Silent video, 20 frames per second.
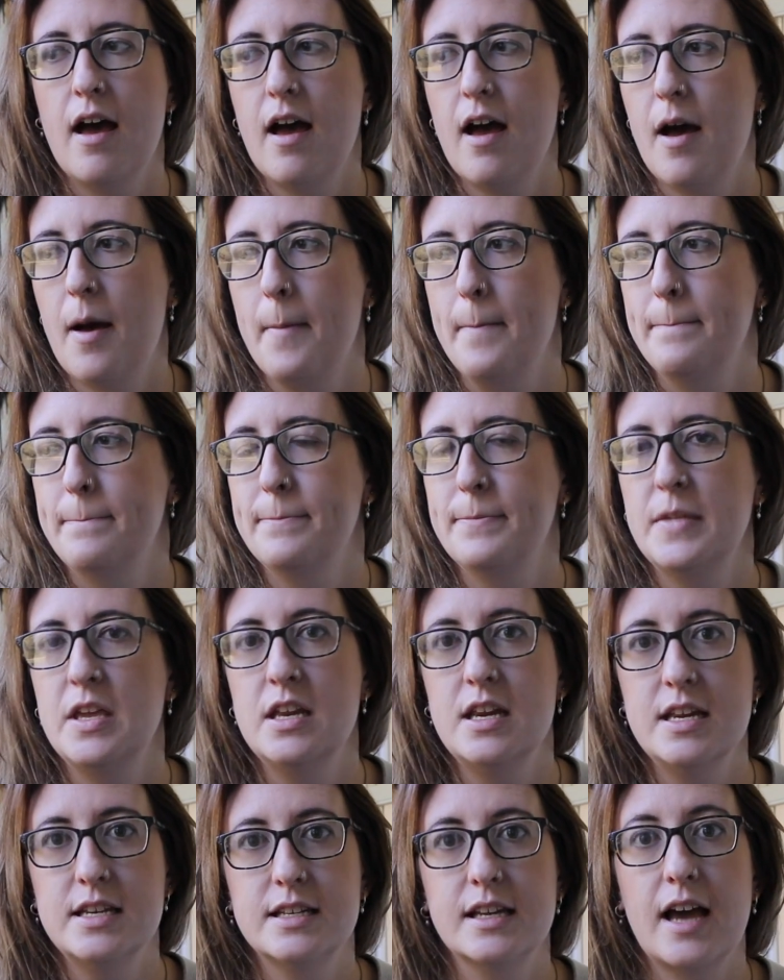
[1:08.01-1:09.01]
You
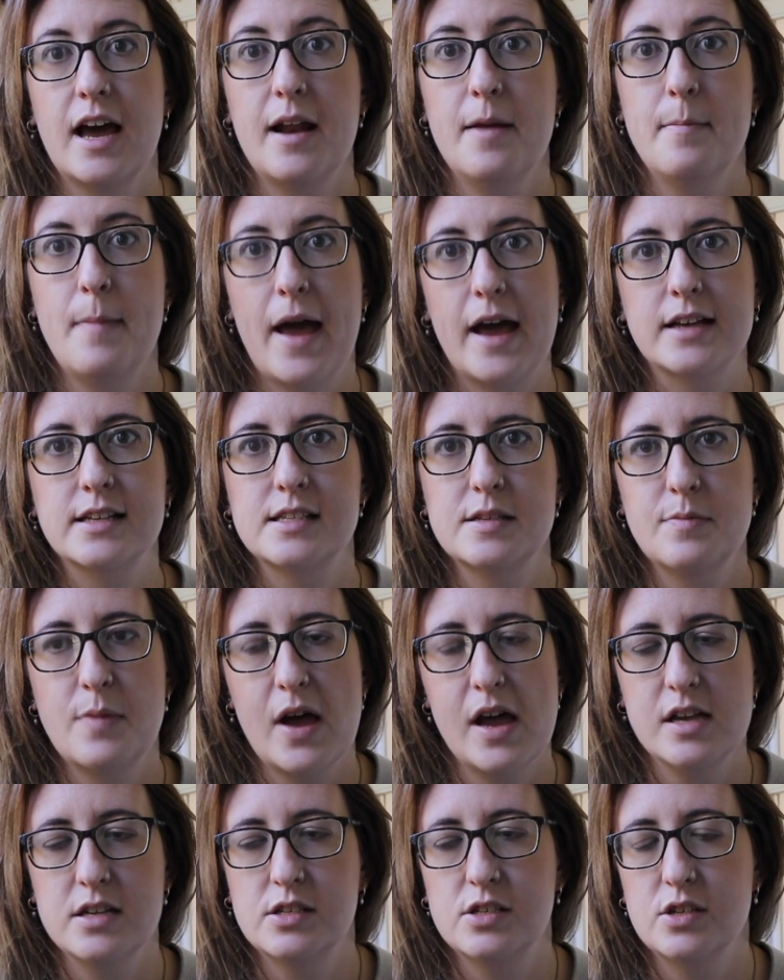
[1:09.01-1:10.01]
need to kind of
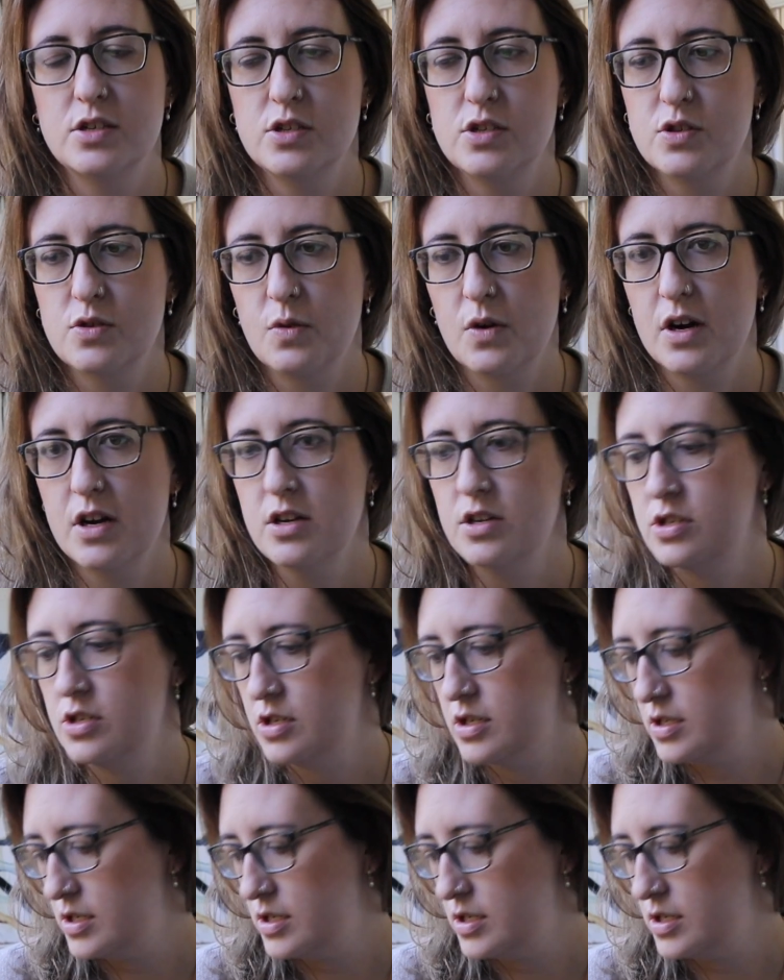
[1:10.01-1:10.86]
maximize storage.